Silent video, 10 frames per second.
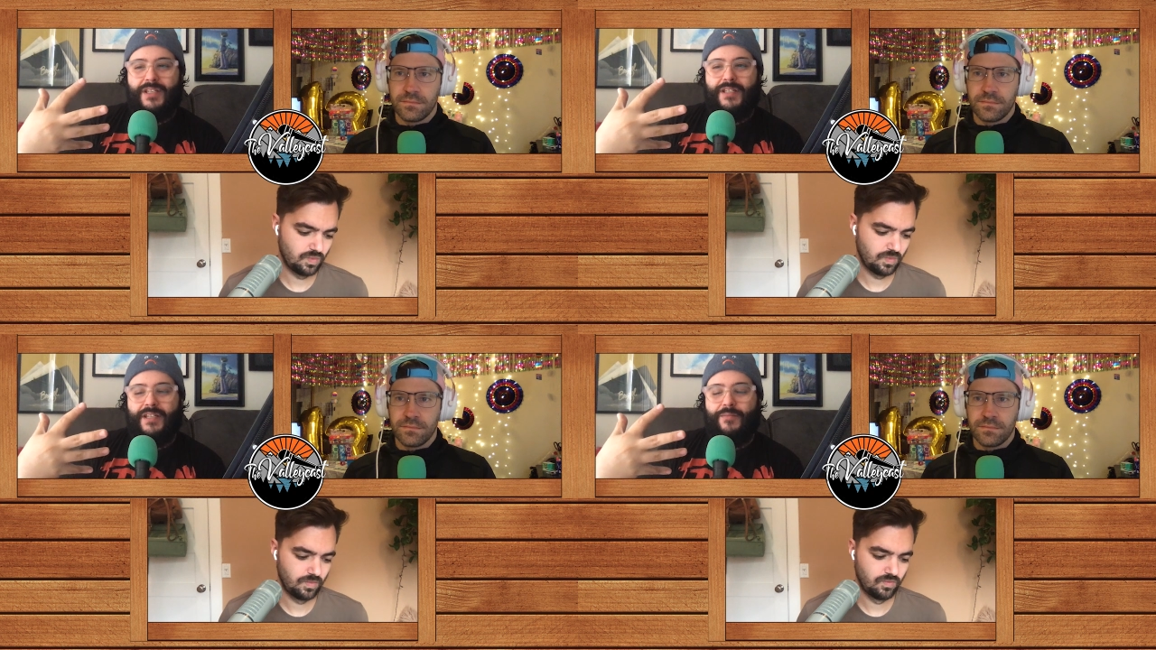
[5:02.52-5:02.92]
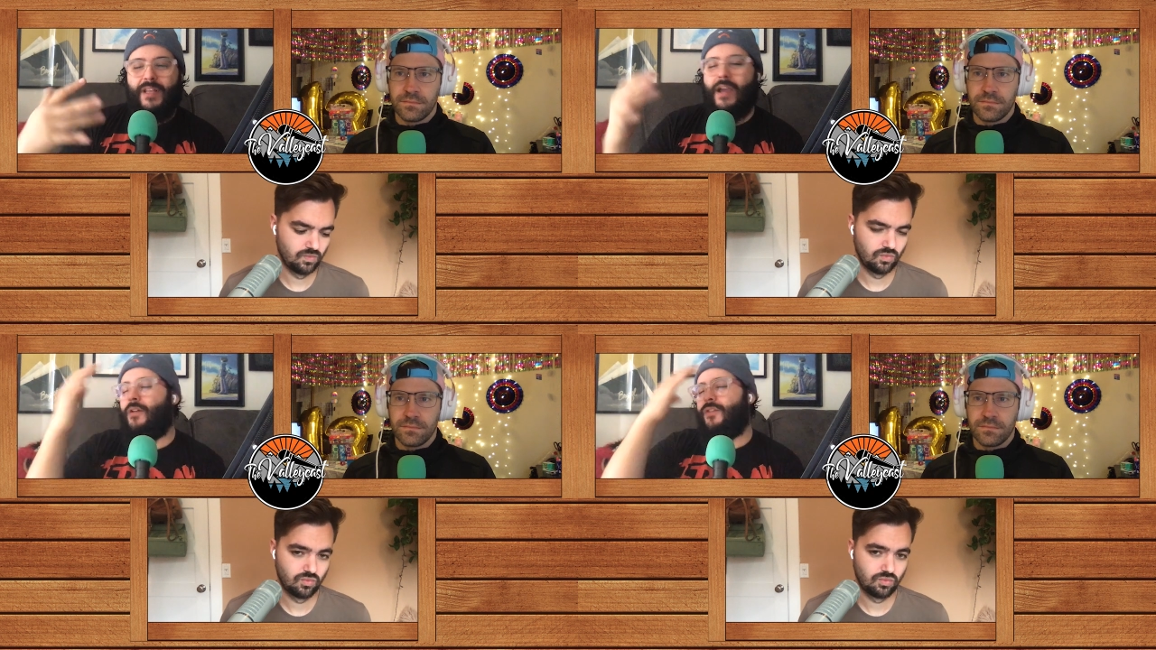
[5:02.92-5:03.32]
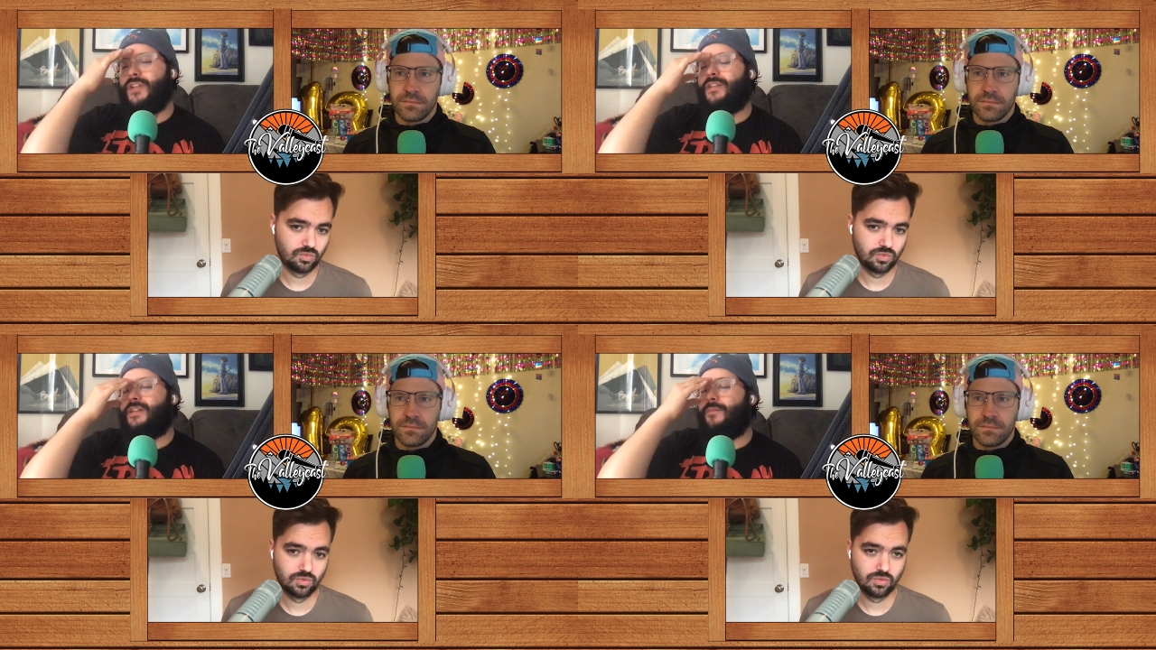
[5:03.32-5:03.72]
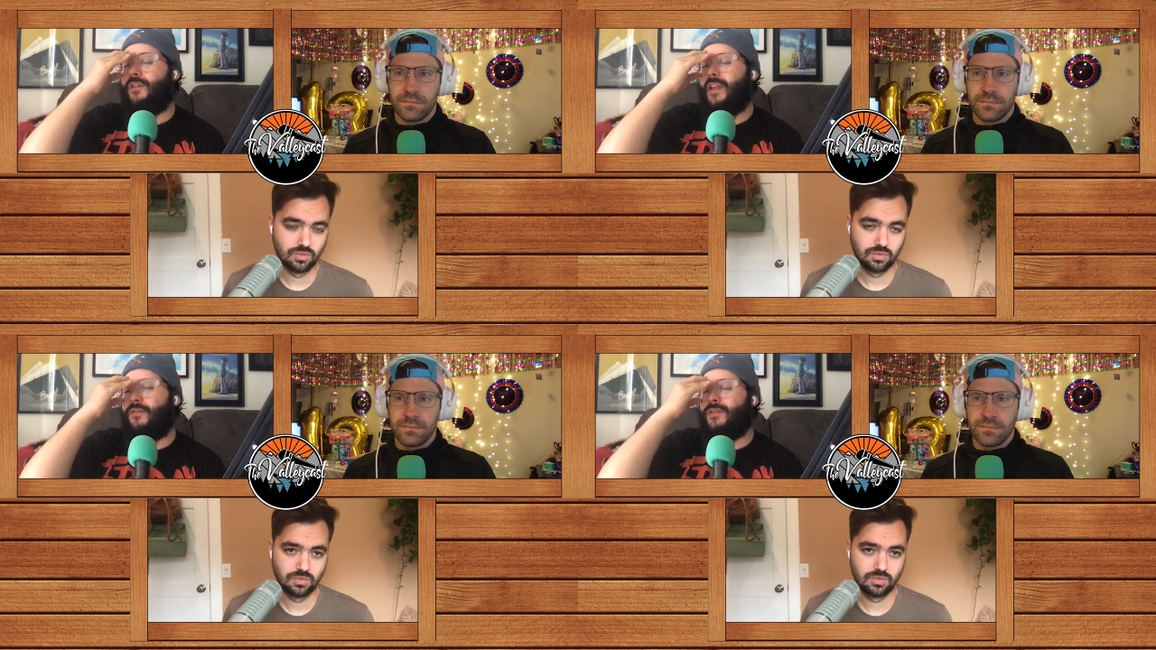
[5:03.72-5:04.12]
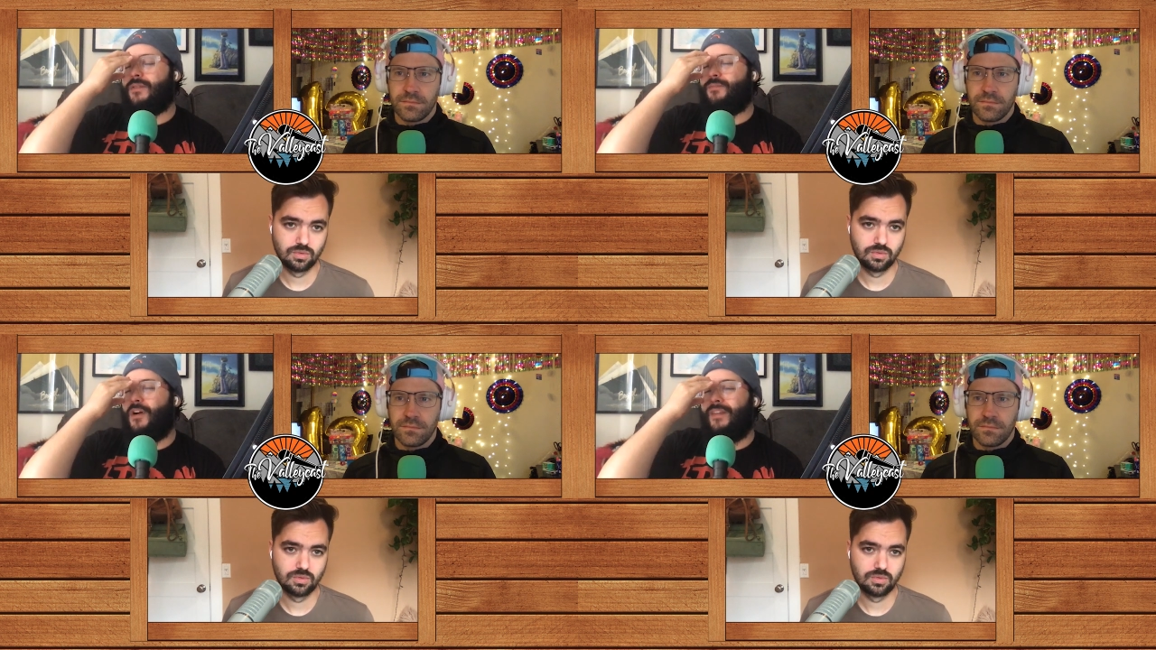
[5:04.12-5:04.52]
Speaker 1: it Justin Timberlake? Oh no, Justin Timberlake was
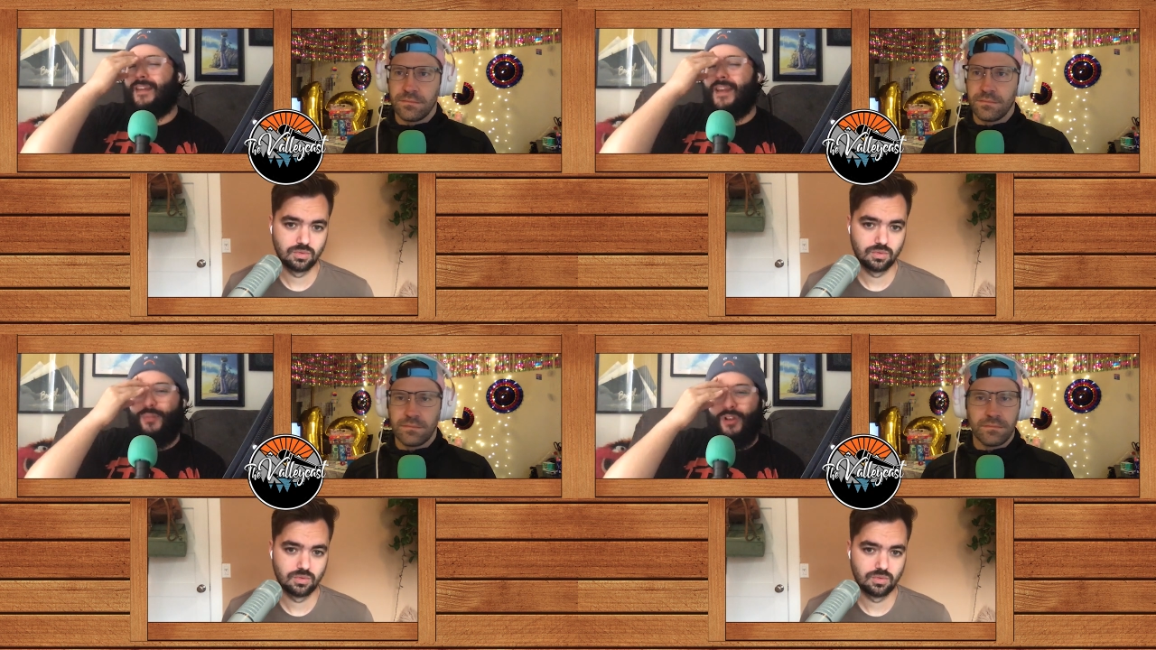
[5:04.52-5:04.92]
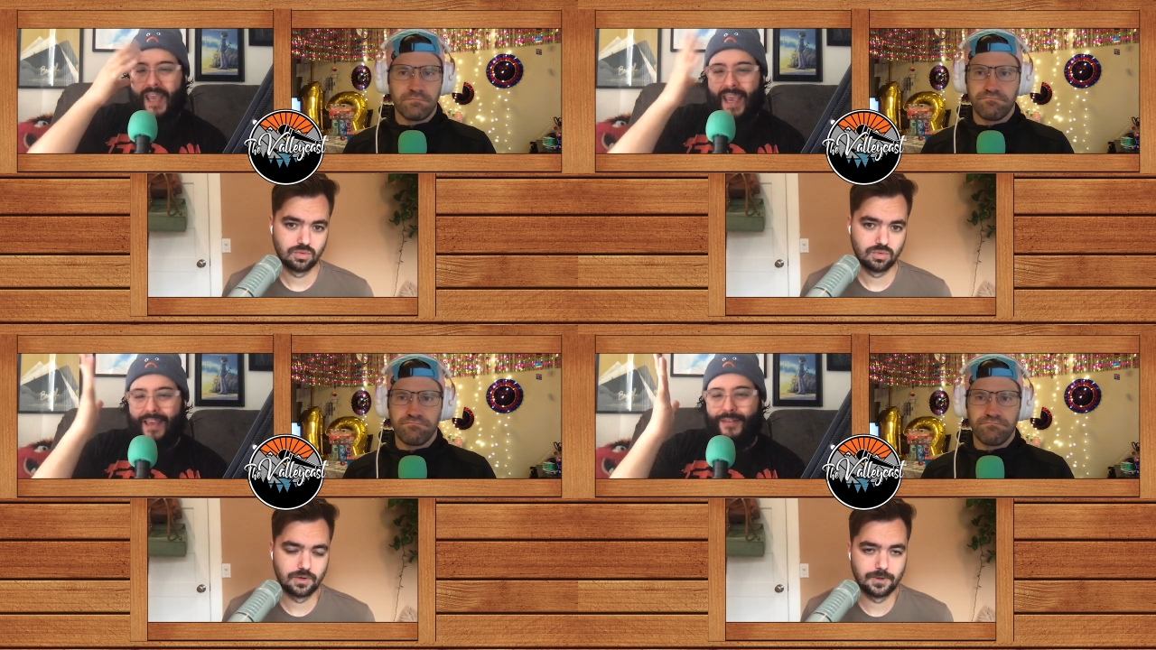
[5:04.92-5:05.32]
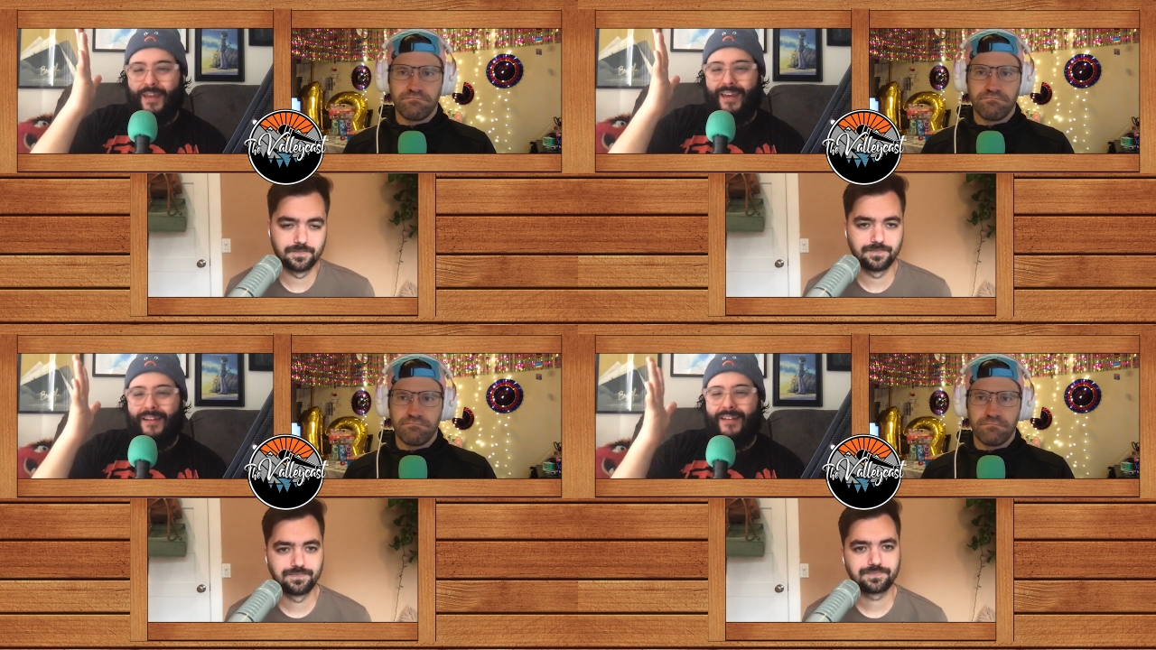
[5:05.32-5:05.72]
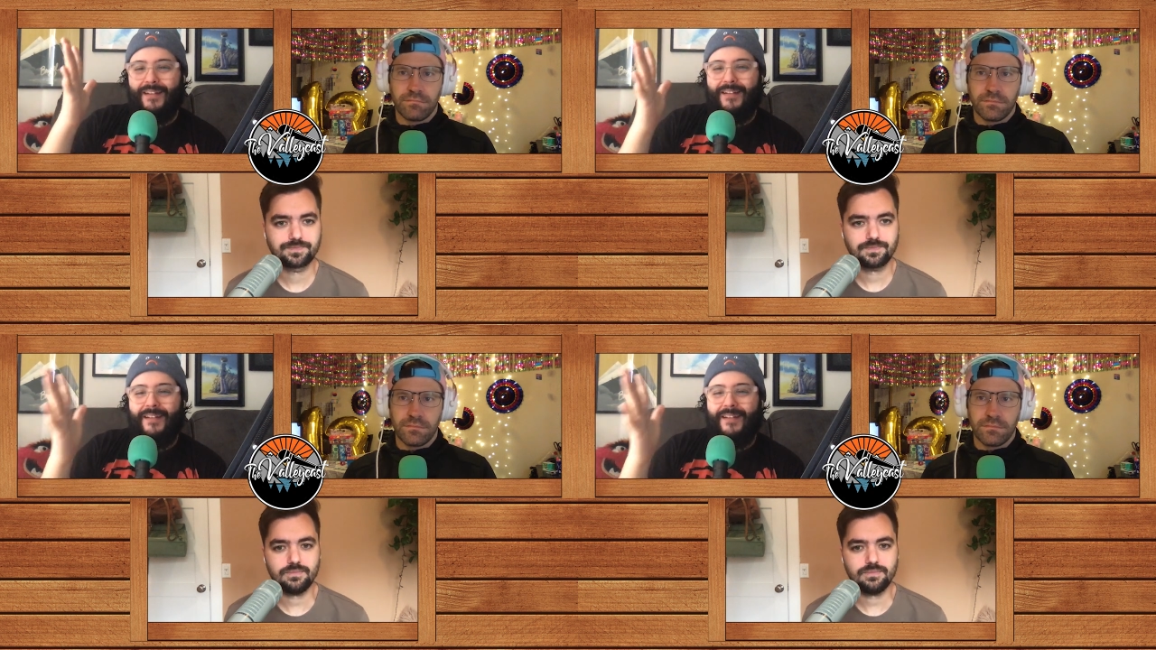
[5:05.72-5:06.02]
part of the Nipplegate thing.